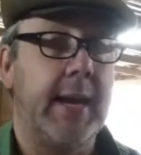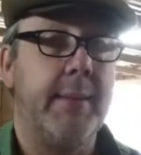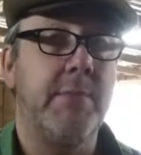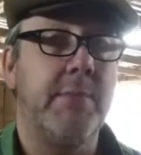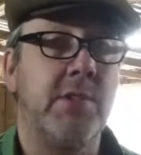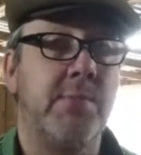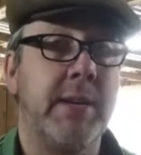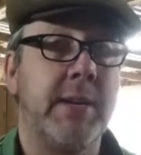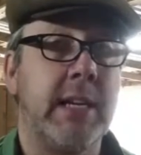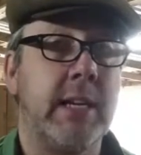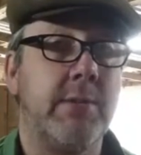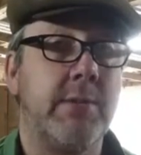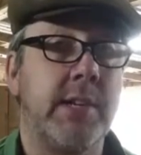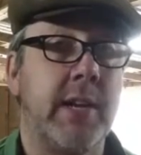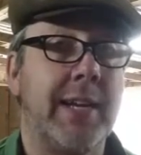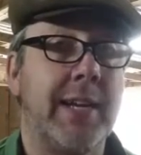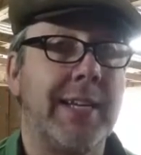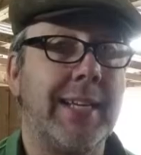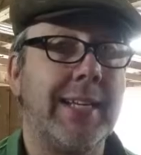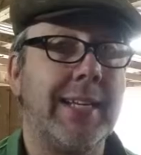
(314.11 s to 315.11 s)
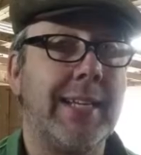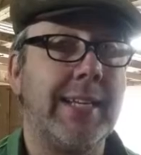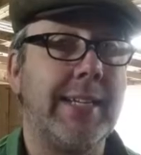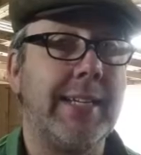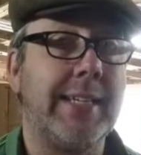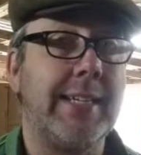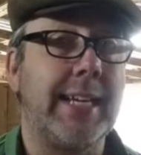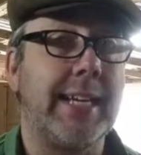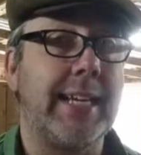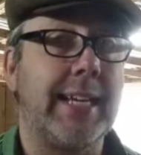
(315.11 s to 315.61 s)
cam speed, it was going
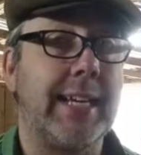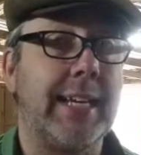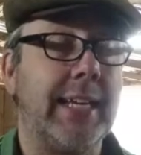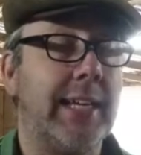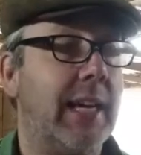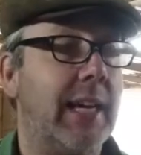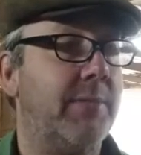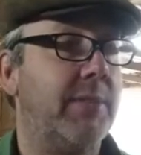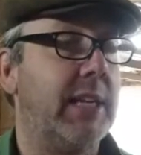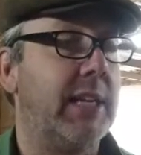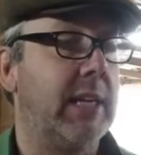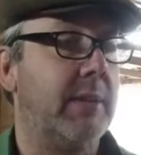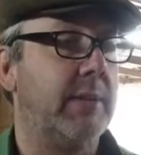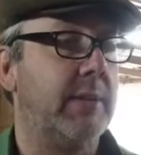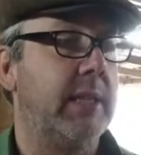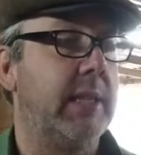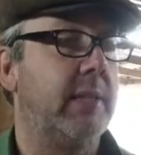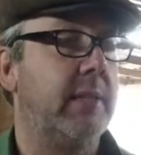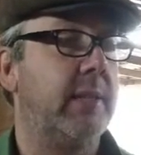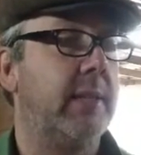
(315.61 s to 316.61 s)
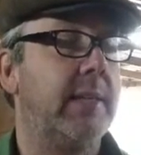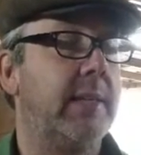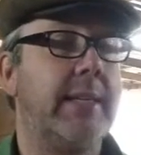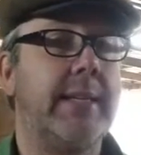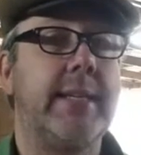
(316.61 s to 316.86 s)
every now and then.